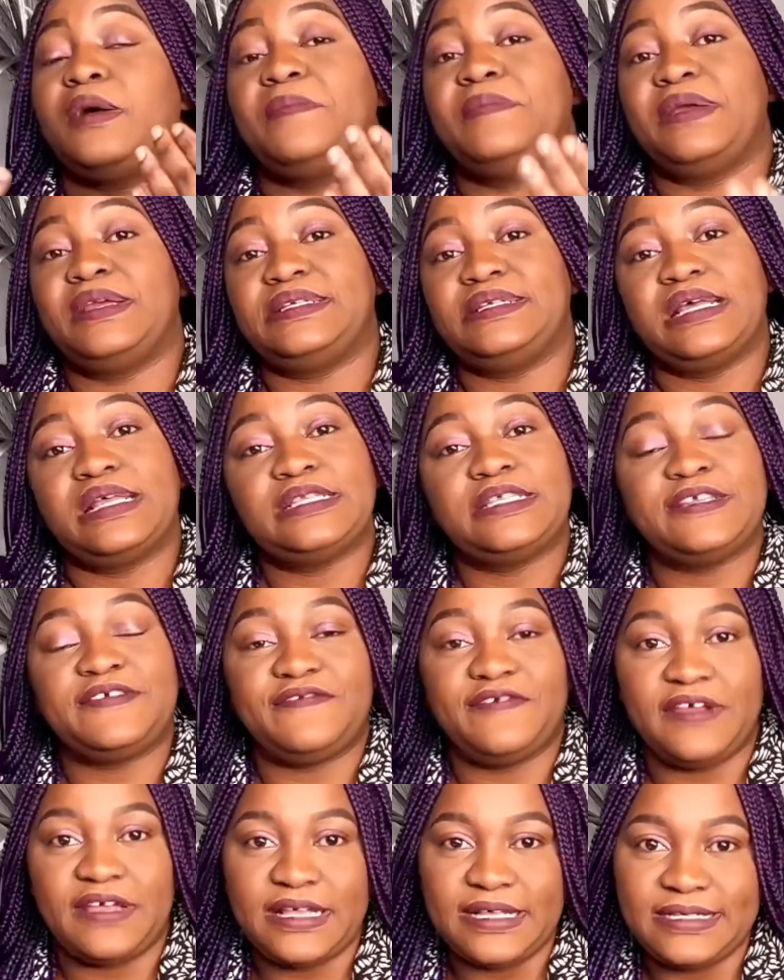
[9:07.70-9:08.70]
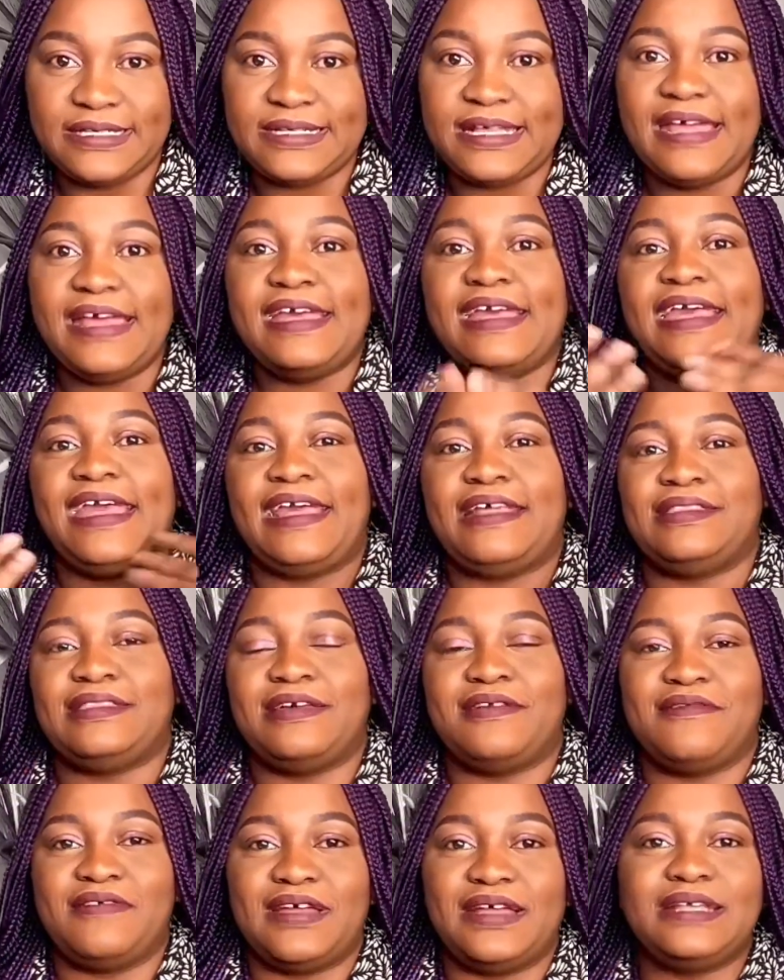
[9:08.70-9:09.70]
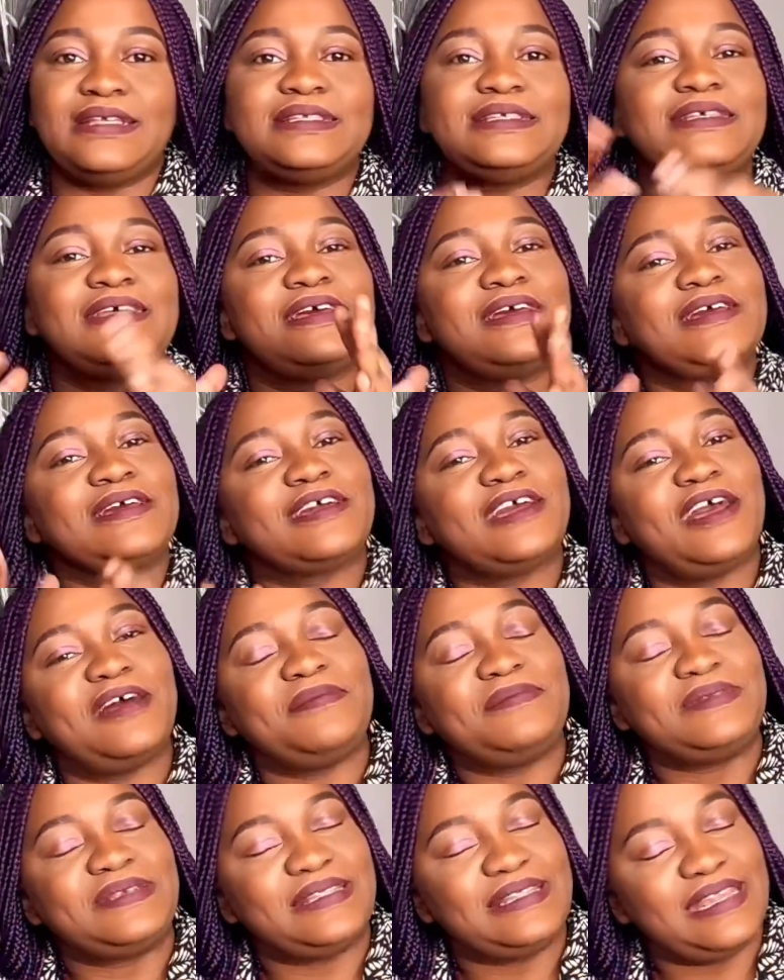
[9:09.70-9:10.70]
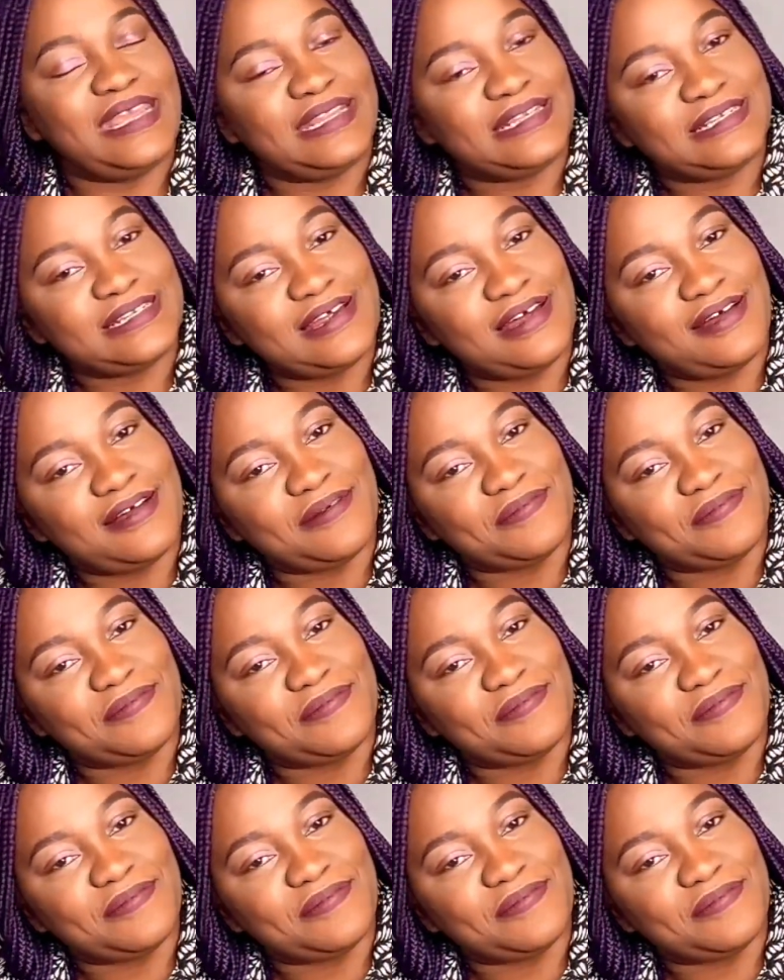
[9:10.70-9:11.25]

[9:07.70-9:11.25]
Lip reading: patients first, and the rest comes later.